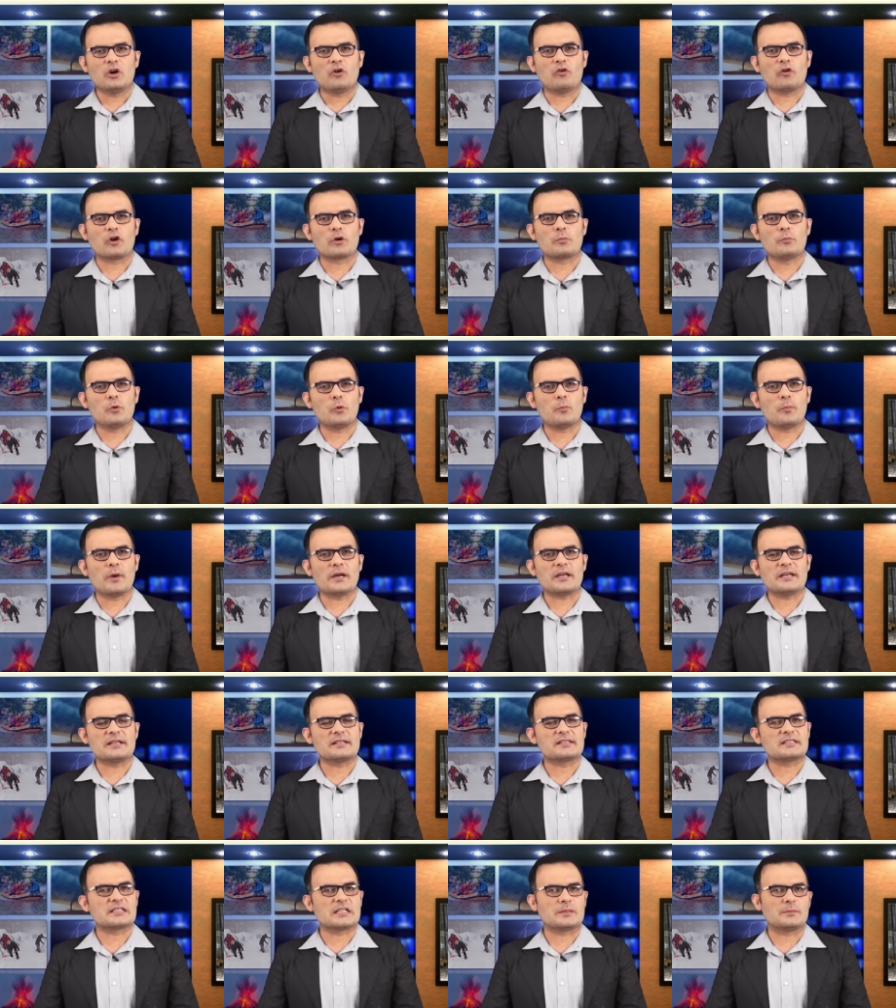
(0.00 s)
over Mumbai
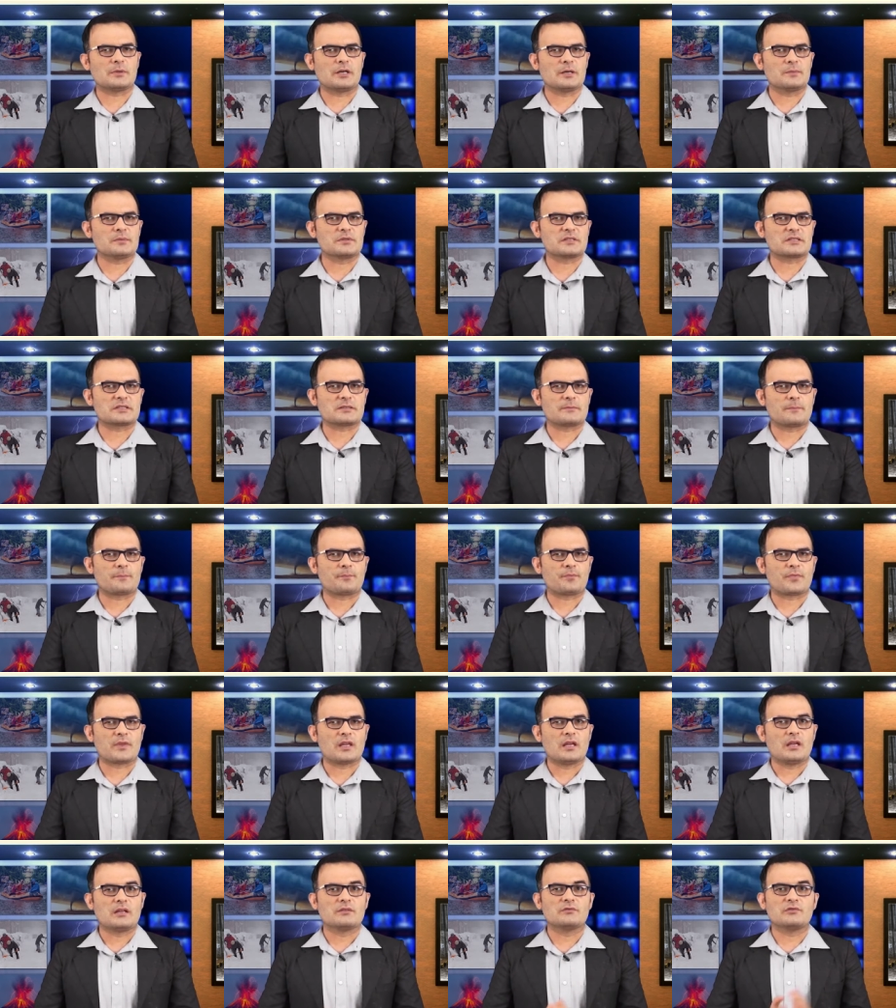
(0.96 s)
and suburbs.
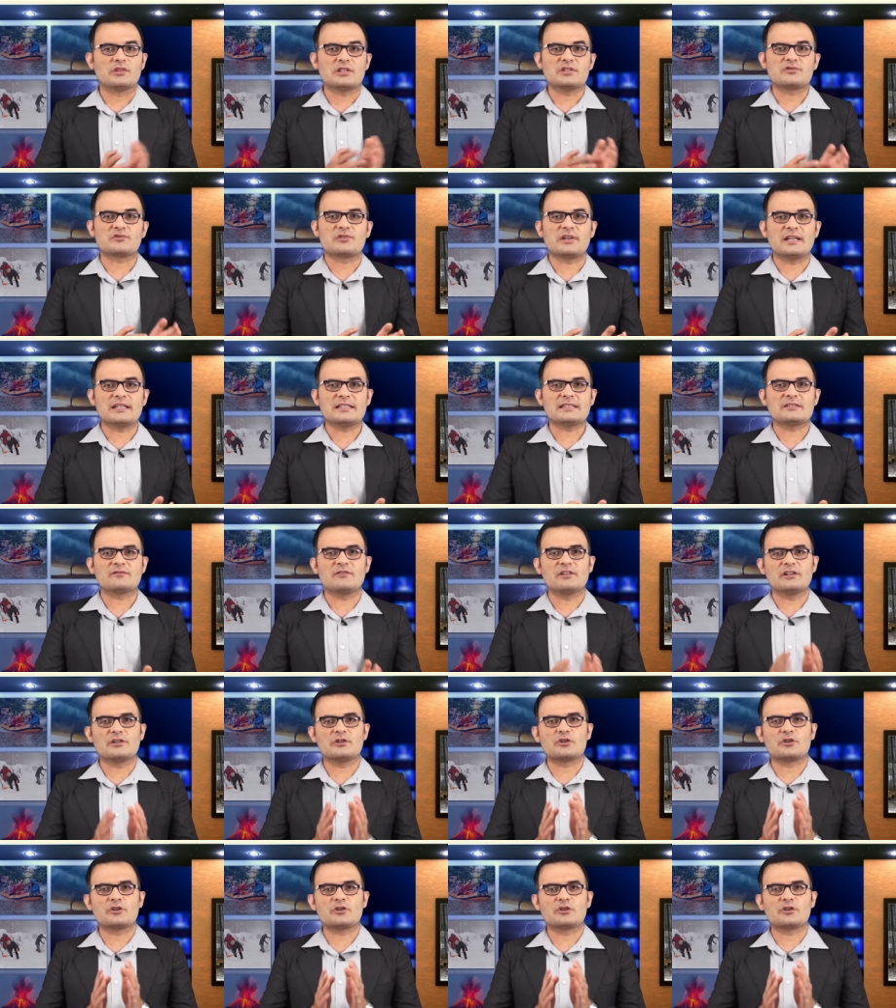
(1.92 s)
These rains will